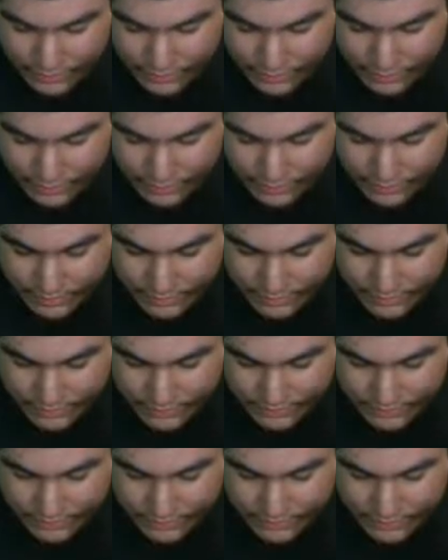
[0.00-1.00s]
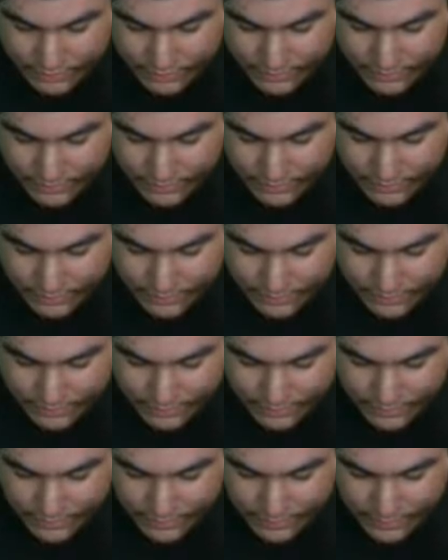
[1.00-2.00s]

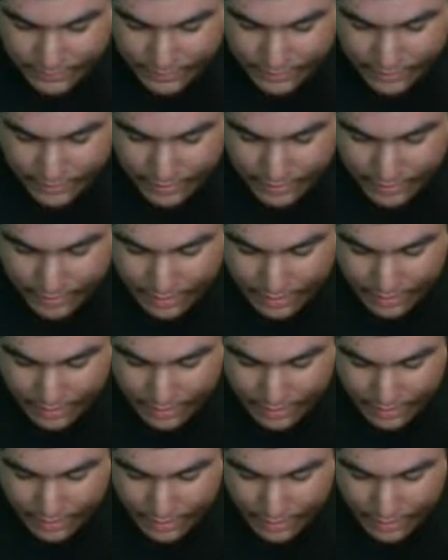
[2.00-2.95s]
(no one is talking)